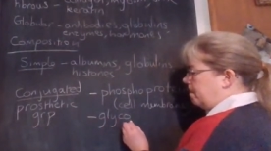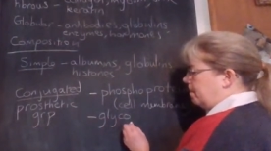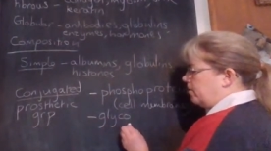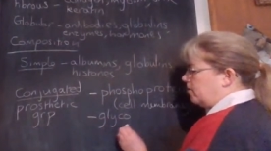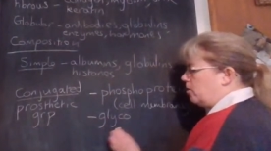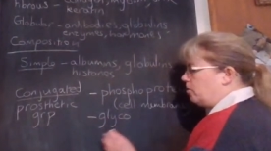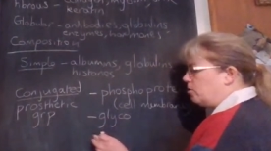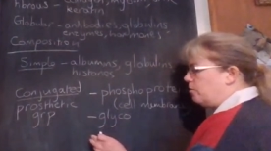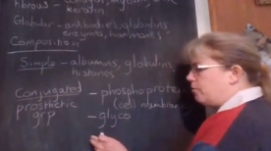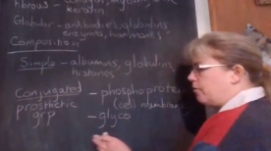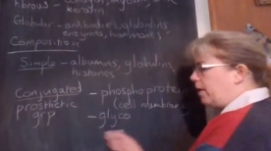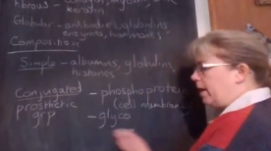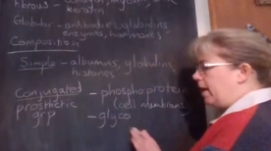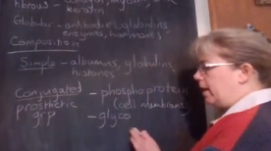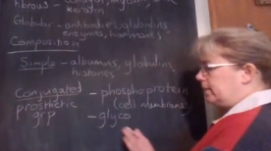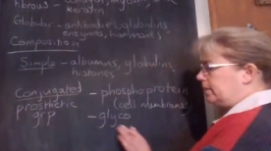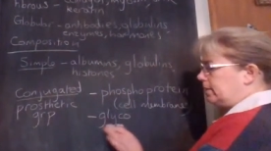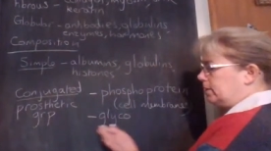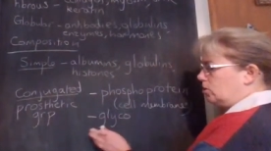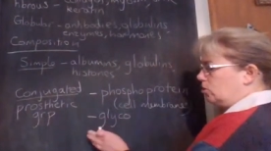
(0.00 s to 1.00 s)
So you've
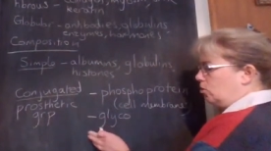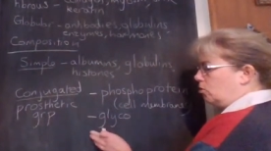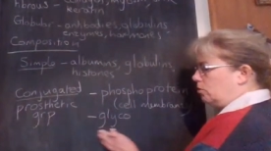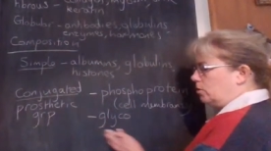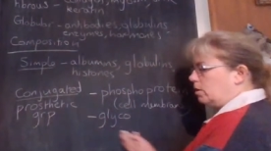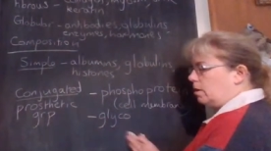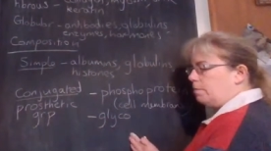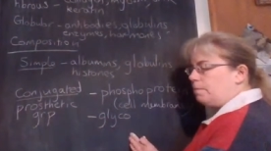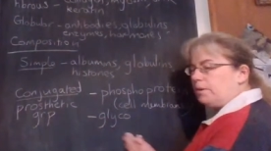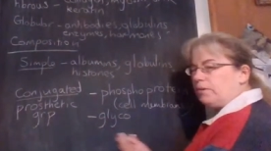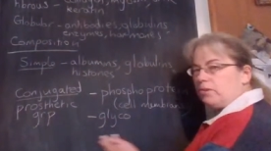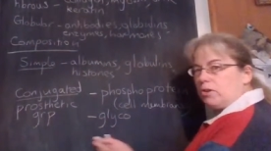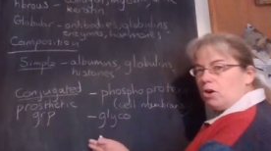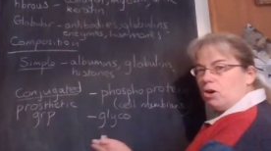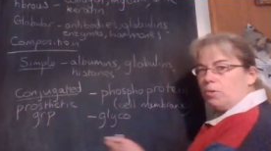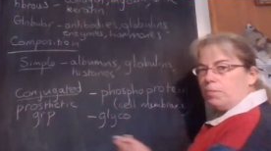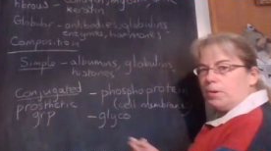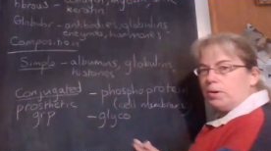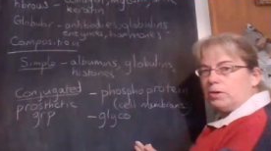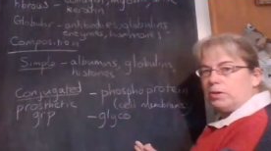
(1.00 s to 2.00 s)
added on a bit of
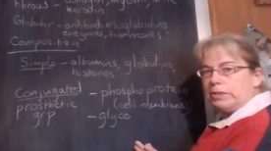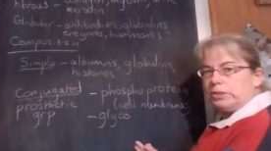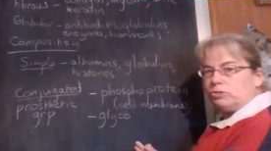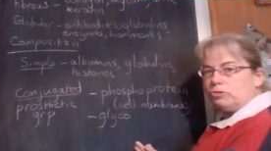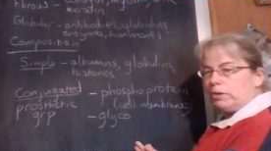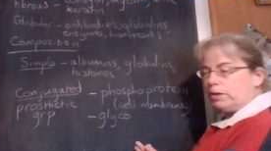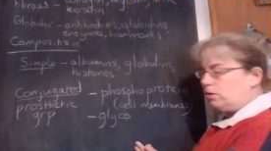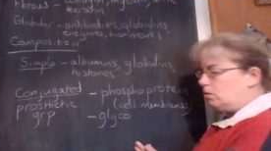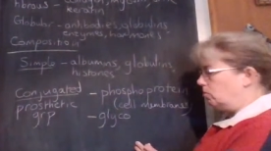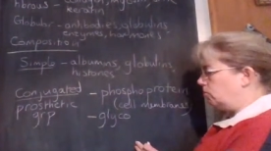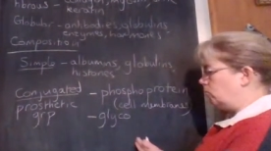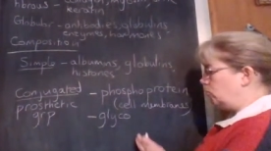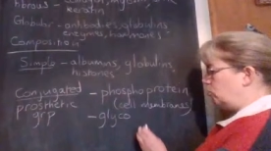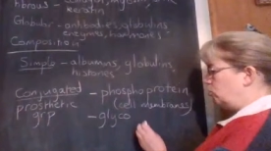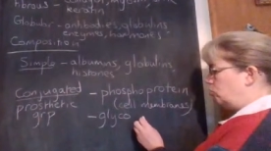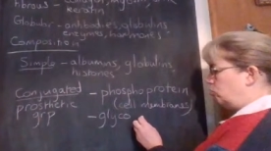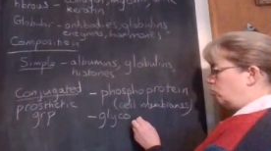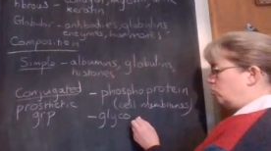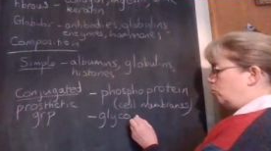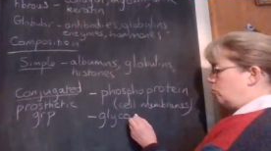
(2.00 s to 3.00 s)
carbohydrate on
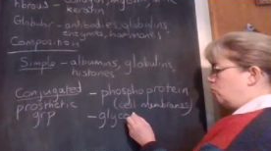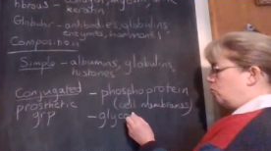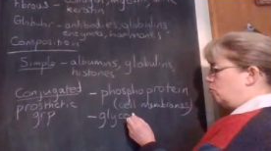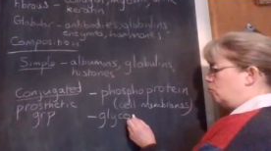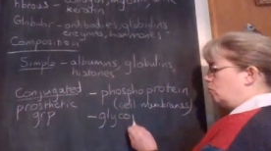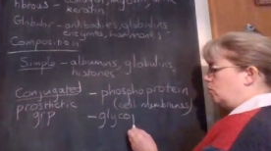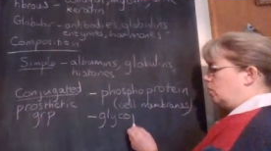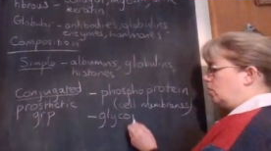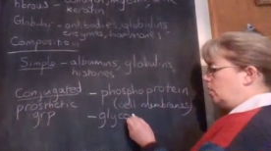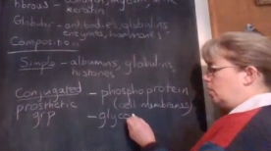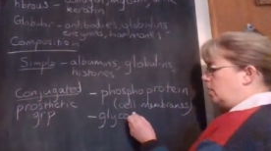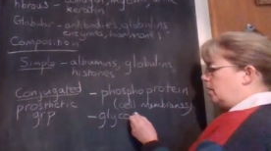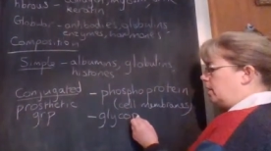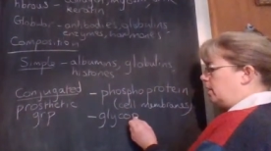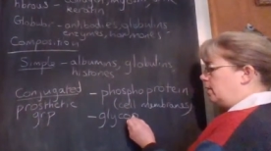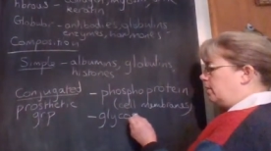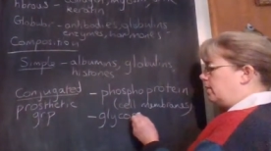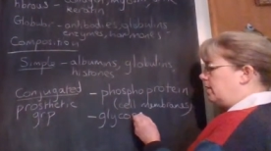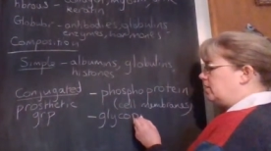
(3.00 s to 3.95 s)
to your name.